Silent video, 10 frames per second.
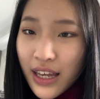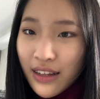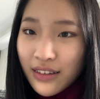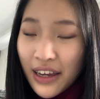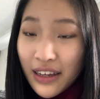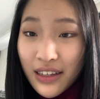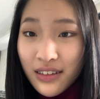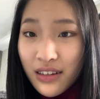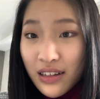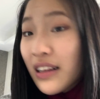in
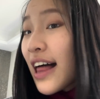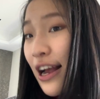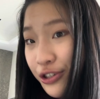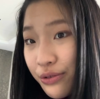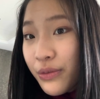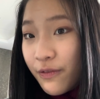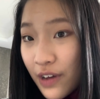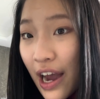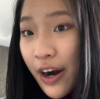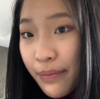a classroom
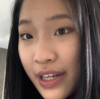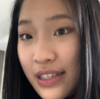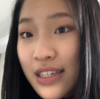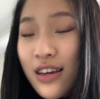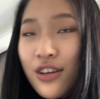environment.